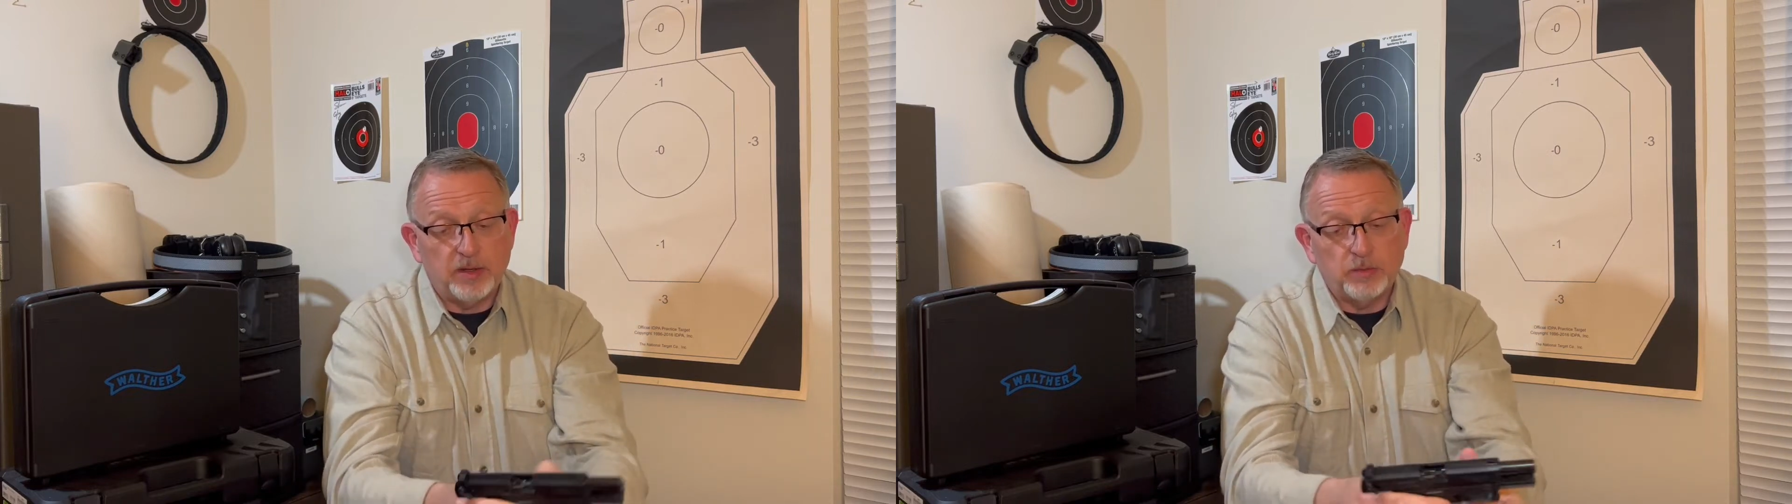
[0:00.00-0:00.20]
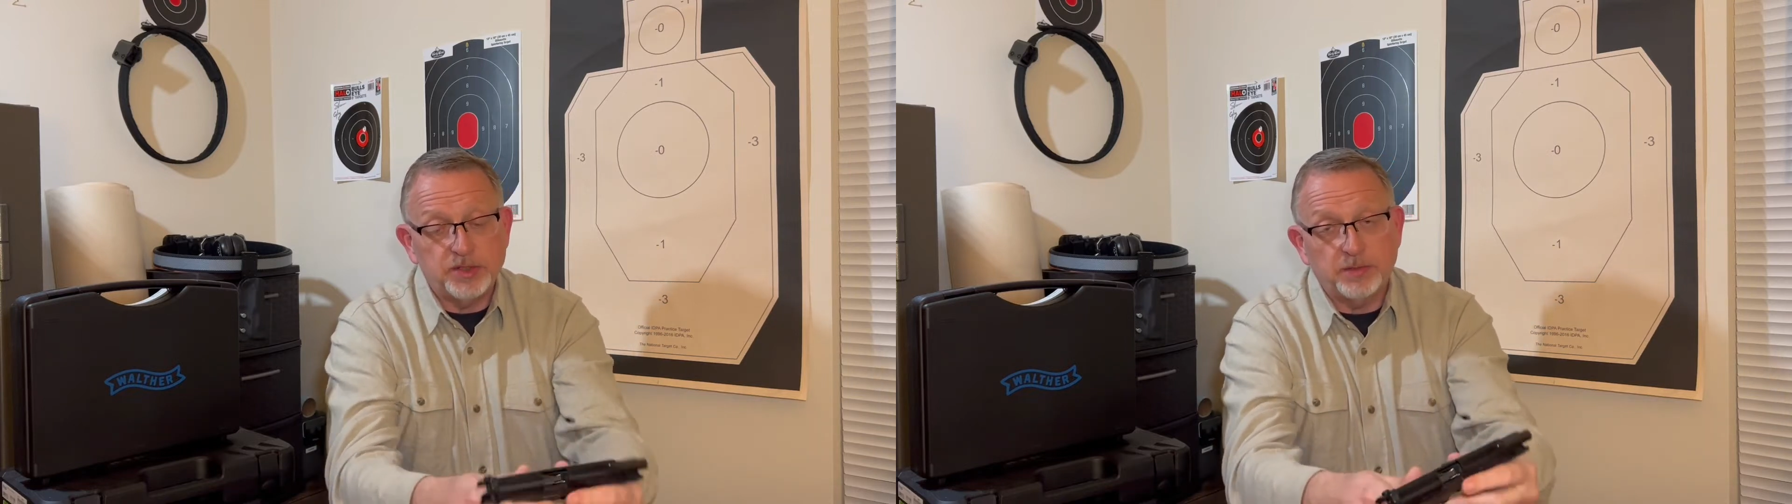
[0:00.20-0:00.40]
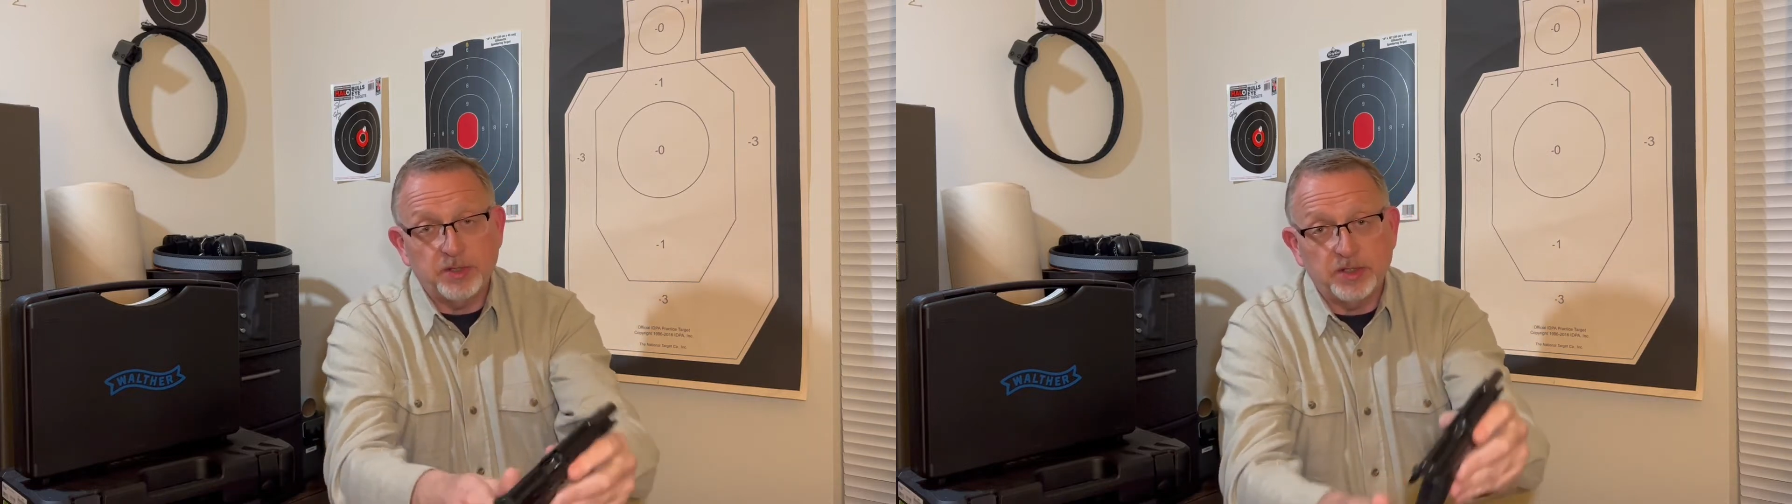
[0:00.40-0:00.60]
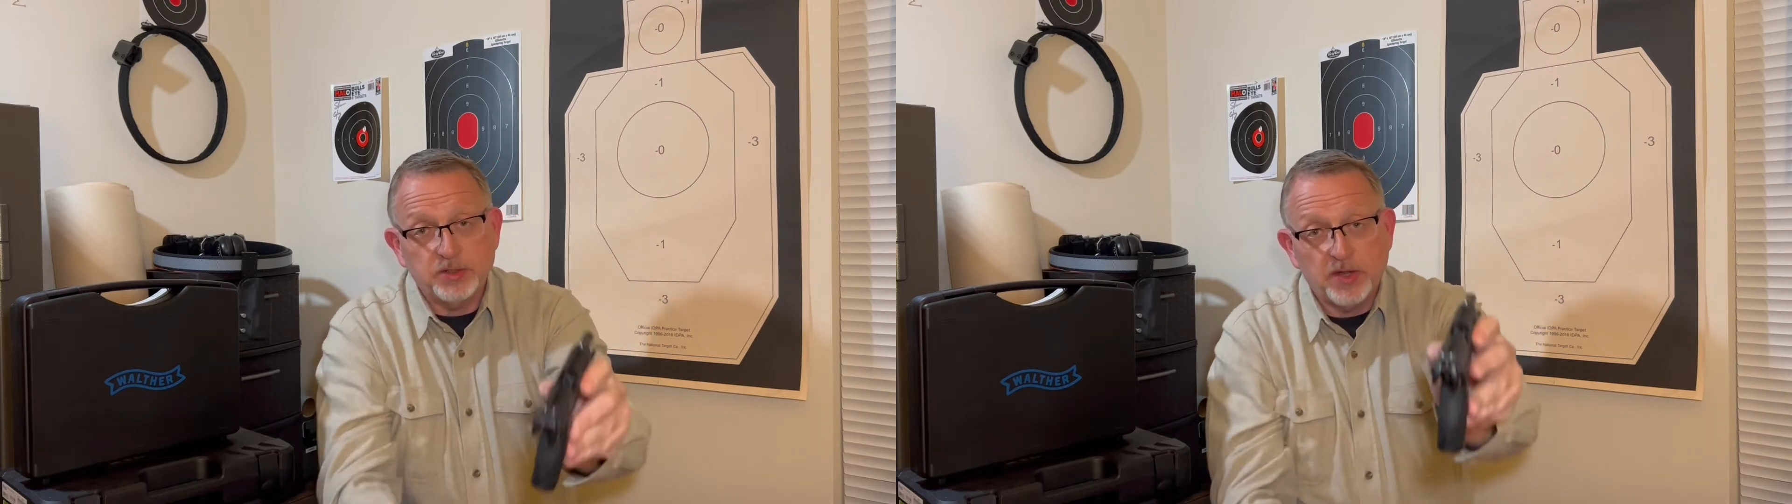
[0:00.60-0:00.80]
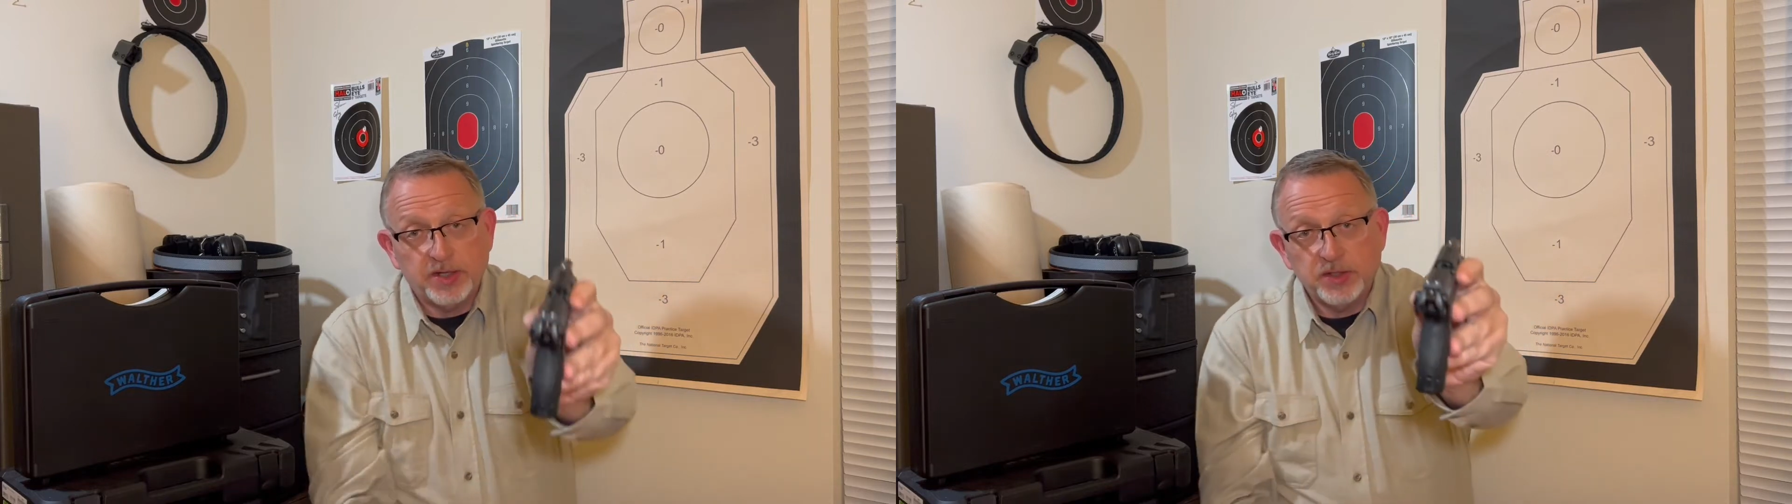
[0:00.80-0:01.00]
which I'm going to
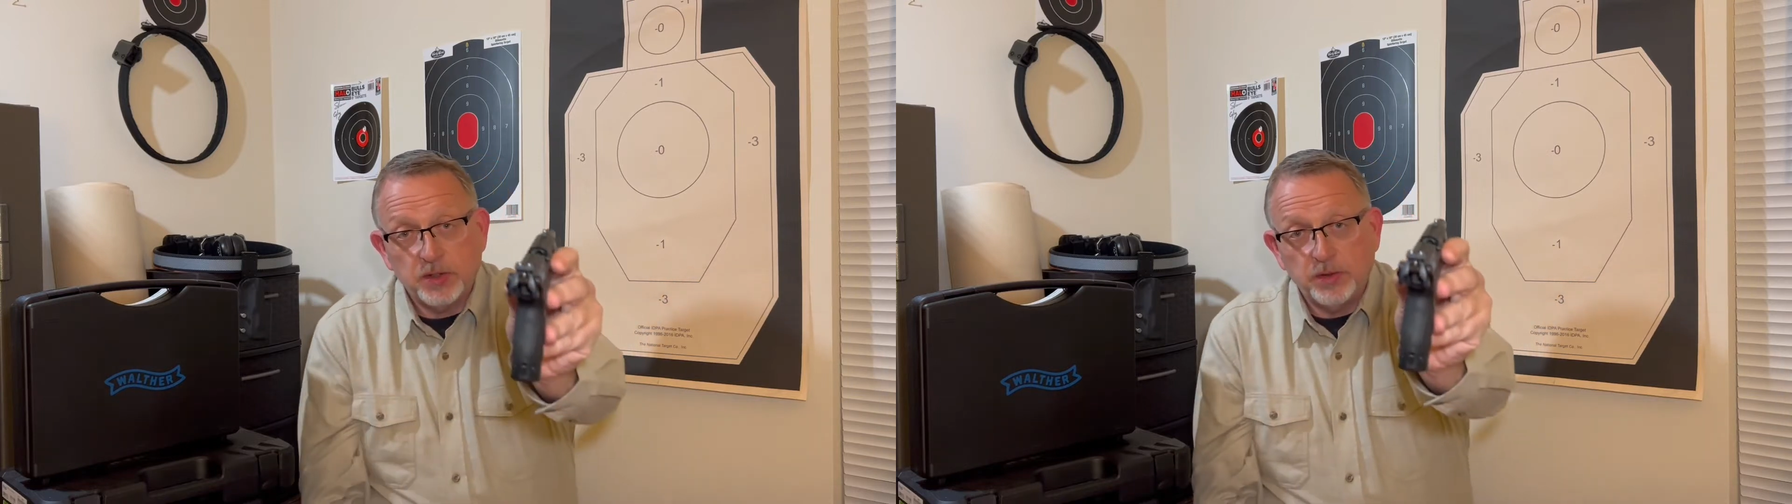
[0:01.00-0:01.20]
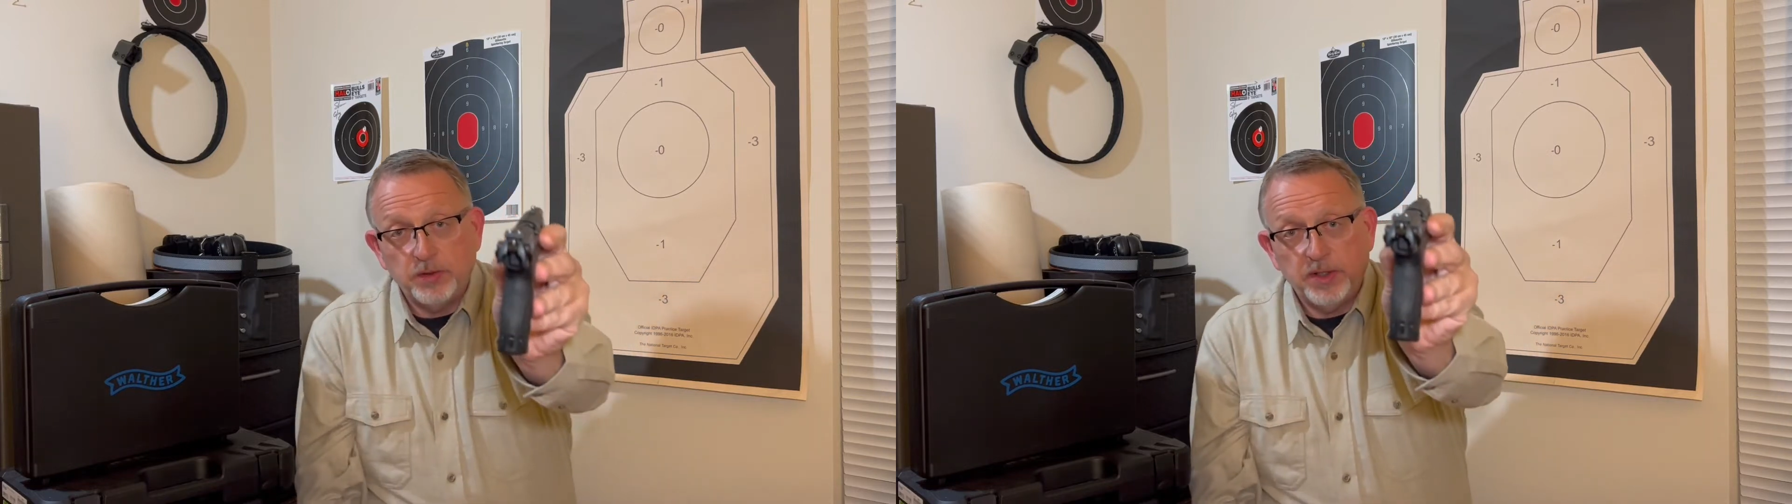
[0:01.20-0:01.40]
try to show you